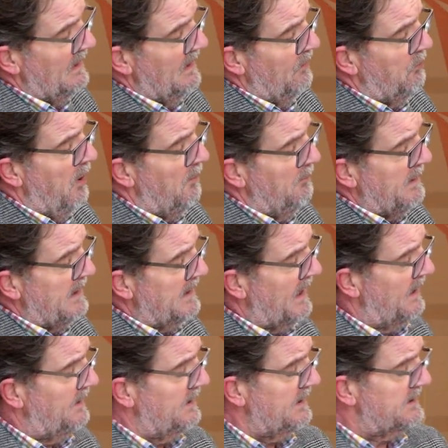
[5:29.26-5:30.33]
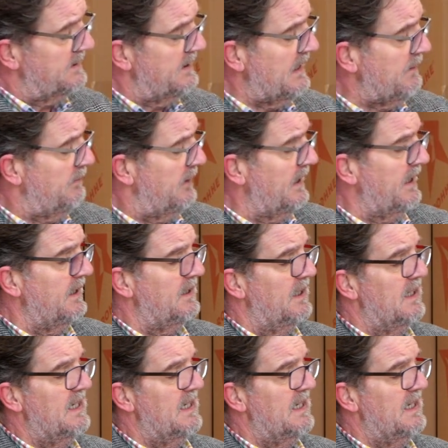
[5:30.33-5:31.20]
What Mikhail and his team did